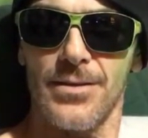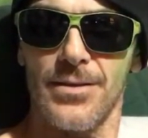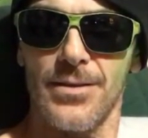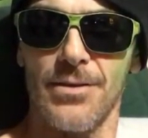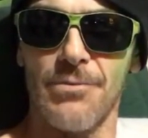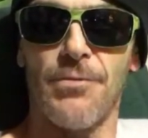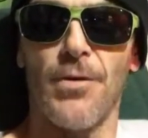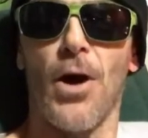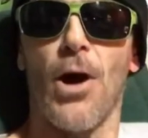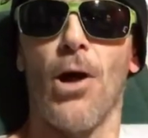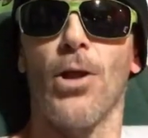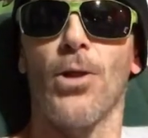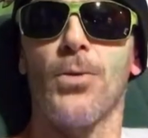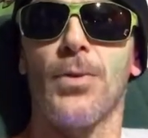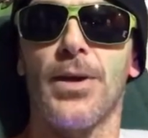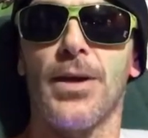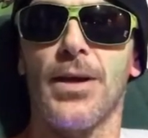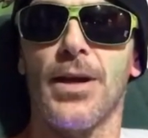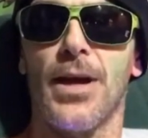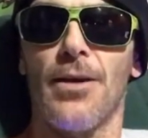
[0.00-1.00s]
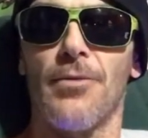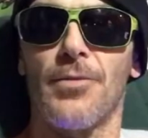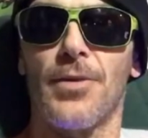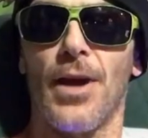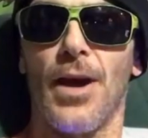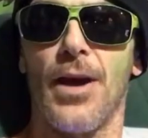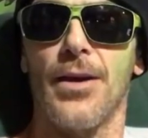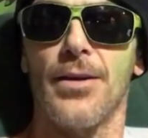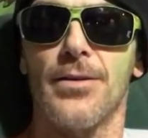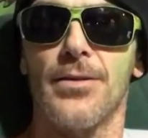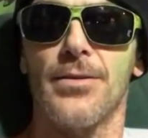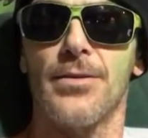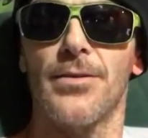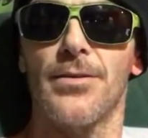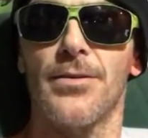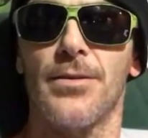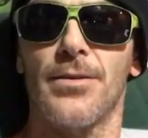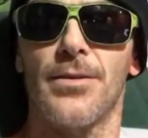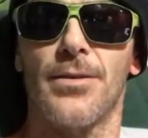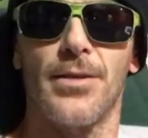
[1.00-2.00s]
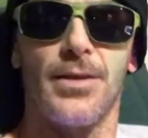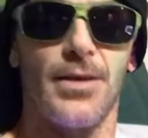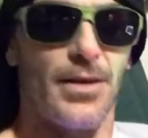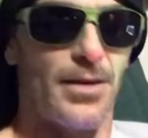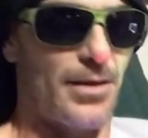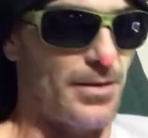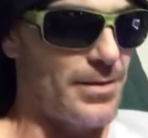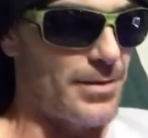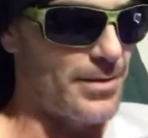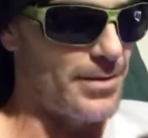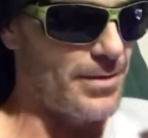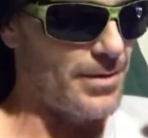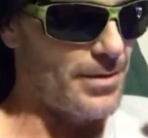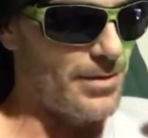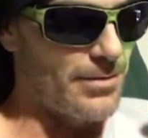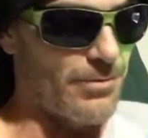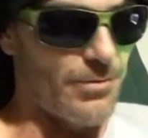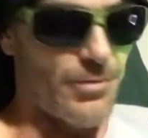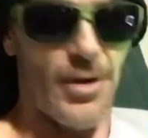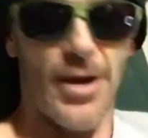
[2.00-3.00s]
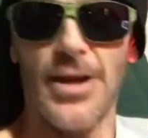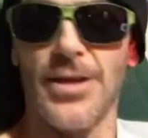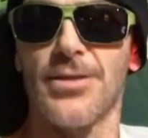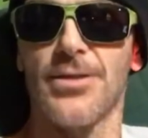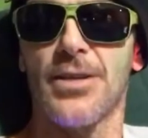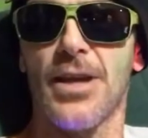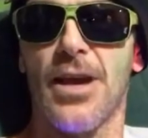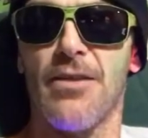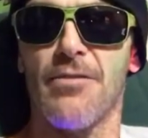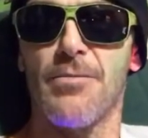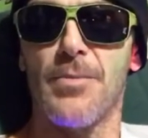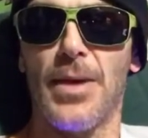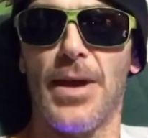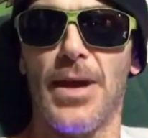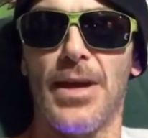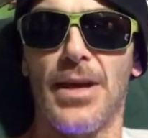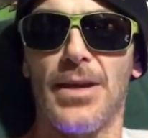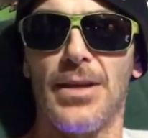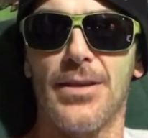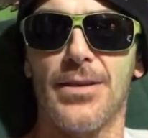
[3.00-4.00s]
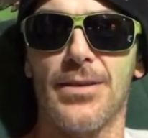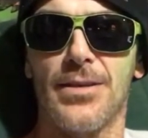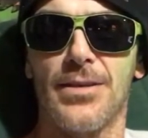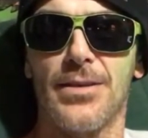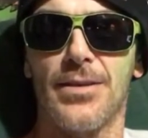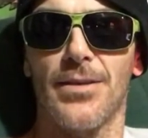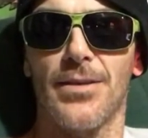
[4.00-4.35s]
the following I've gotten, the friends I've made,